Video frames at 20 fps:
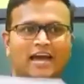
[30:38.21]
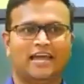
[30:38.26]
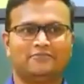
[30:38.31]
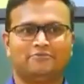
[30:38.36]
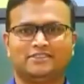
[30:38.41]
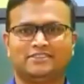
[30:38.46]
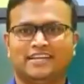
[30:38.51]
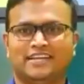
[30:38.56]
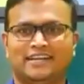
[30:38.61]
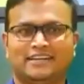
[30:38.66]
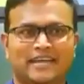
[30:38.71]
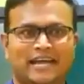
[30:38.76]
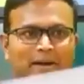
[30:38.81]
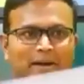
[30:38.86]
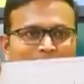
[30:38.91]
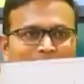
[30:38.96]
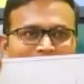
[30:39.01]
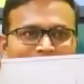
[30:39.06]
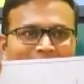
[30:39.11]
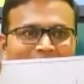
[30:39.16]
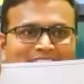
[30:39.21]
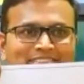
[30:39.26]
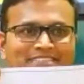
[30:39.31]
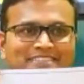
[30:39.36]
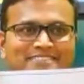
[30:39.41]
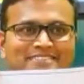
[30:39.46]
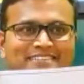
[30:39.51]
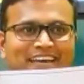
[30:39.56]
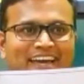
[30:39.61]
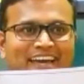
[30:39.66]
and with a table like
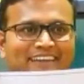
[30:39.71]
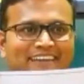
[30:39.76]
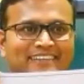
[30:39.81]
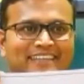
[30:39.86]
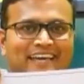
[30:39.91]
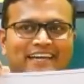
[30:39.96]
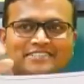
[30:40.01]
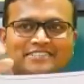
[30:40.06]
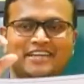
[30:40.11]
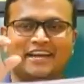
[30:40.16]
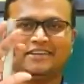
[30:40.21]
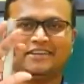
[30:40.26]
this and that,